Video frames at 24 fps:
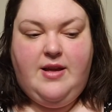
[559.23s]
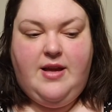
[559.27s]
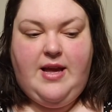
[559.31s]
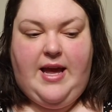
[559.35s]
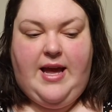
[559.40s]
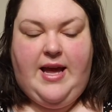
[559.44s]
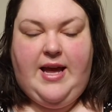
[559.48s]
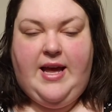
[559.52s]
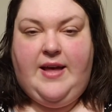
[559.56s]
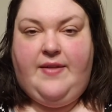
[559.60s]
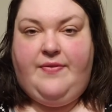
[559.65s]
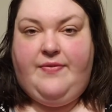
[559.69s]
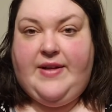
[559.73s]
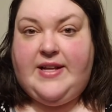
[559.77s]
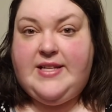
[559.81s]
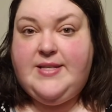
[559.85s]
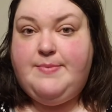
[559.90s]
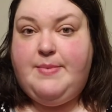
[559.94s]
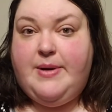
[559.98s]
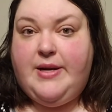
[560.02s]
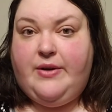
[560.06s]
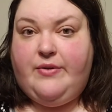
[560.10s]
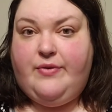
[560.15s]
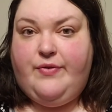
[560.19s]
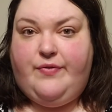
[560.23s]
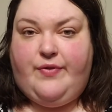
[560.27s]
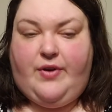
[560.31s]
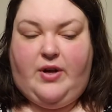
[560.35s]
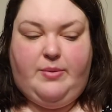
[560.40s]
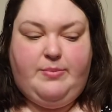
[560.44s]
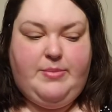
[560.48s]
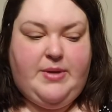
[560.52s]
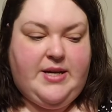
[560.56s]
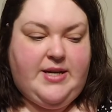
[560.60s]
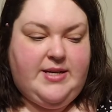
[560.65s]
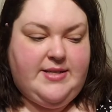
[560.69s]
And that's my own
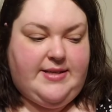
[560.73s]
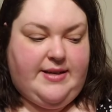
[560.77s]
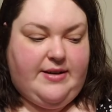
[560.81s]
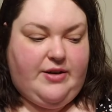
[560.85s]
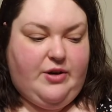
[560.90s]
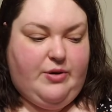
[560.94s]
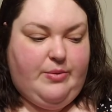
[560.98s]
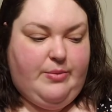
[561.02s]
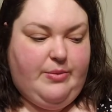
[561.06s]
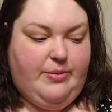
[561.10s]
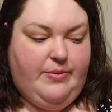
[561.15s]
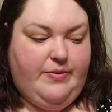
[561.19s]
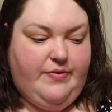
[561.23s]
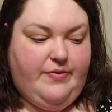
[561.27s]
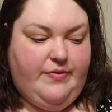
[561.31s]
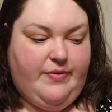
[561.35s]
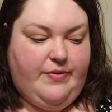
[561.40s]
fault because I go.